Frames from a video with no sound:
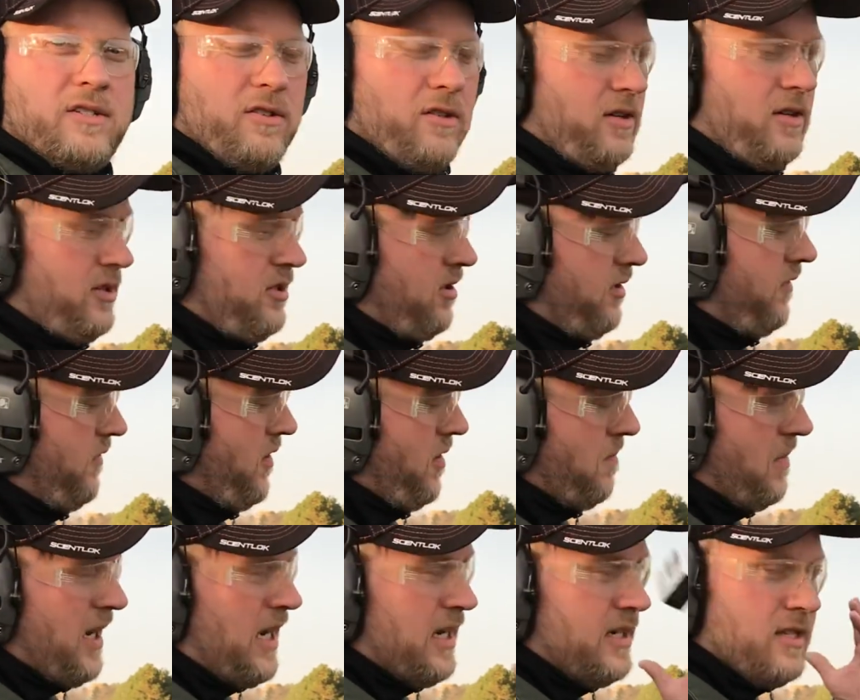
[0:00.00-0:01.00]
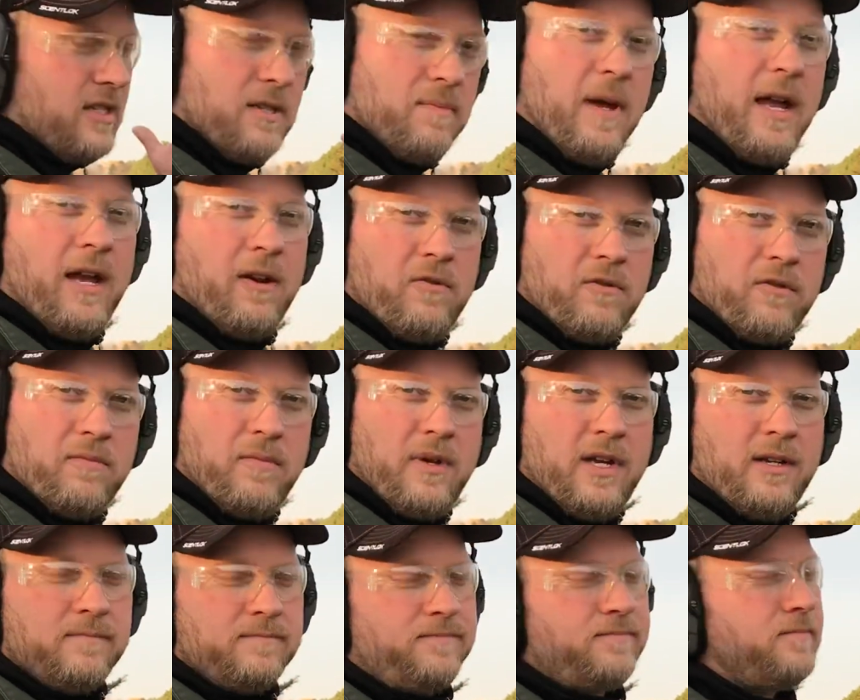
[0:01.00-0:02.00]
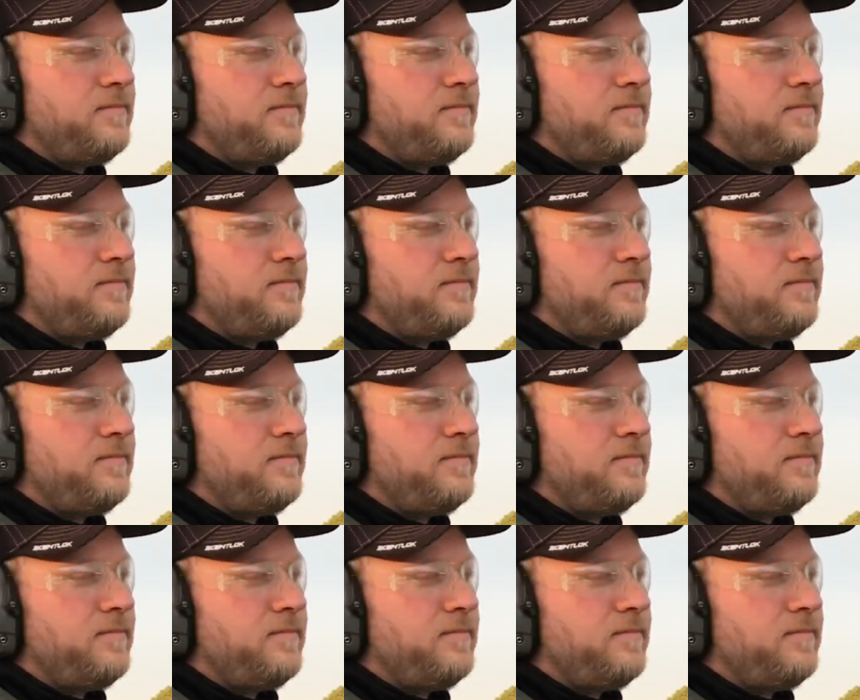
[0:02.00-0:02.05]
So I took a few boxes back with me.